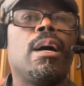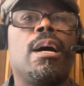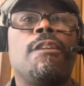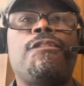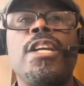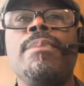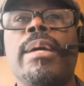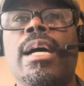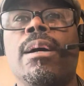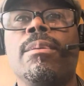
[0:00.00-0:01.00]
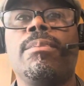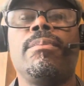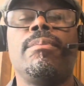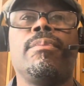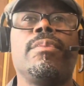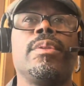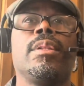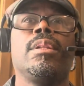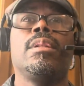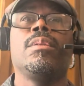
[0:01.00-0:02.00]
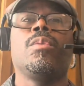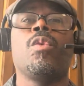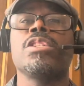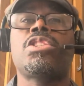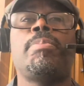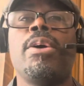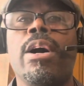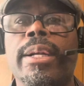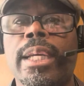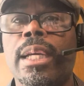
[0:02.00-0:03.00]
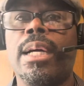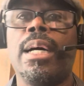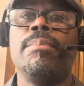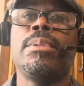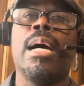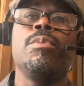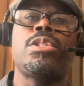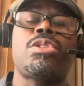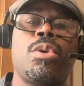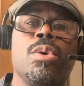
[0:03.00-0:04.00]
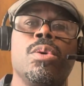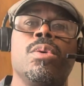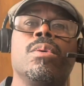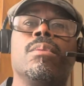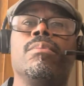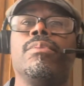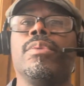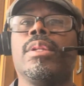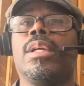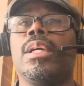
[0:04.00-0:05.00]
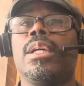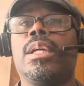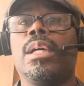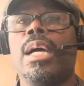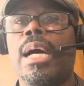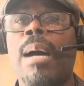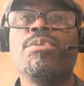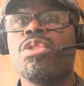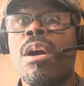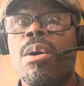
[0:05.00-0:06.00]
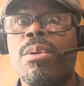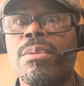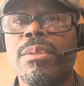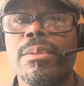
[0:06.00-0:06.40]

A female wants to party. I'm done with school. I'm grown.